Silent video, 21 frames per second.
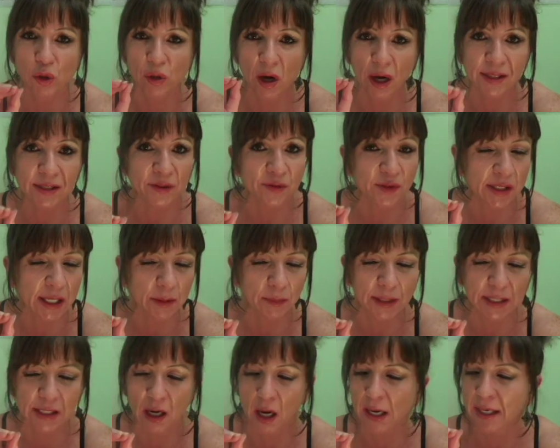guys have sent
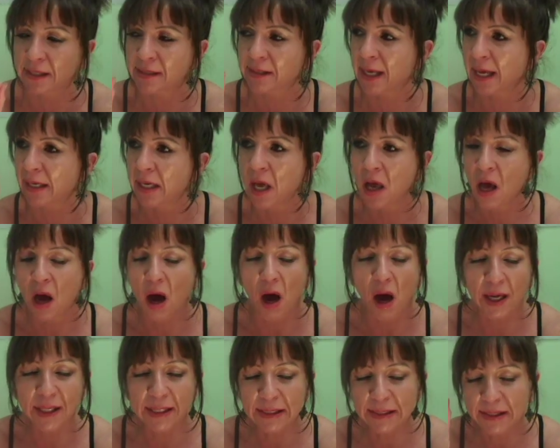me diets, and
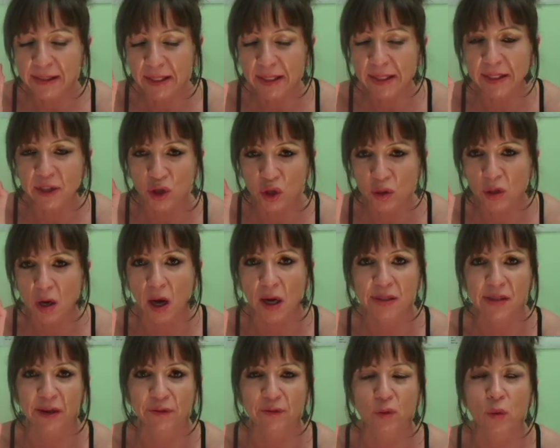I can see that you
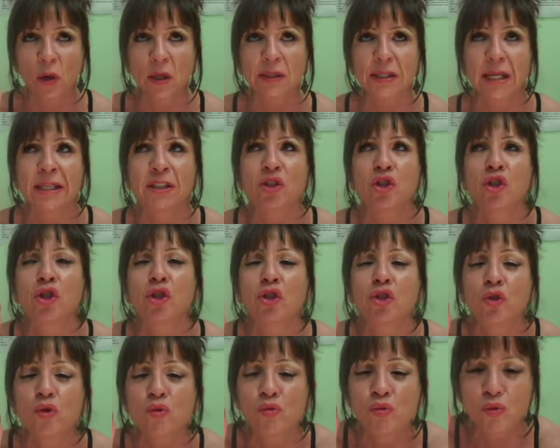guys have worked
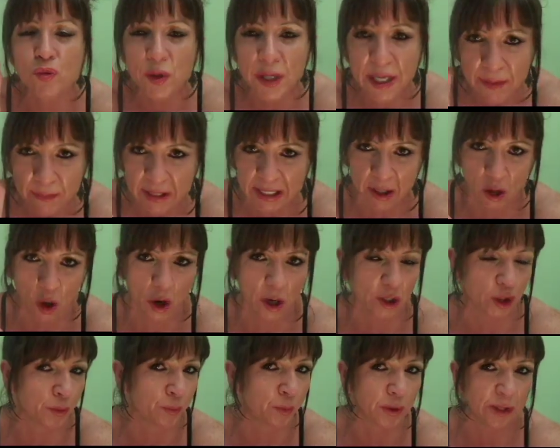extremely
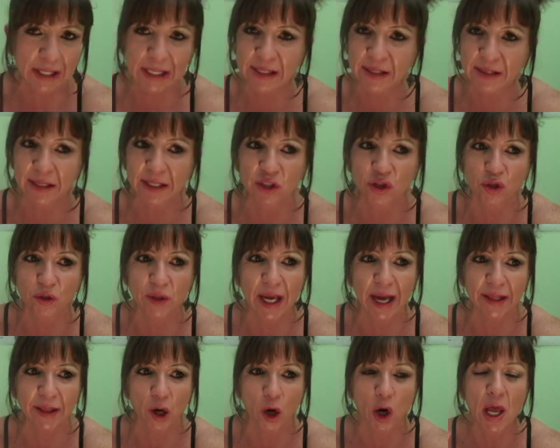hard to put these things
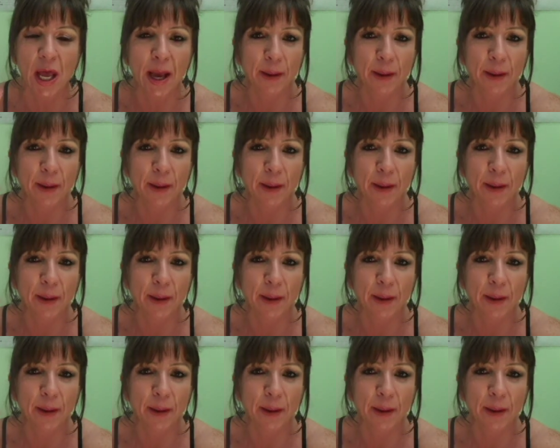together,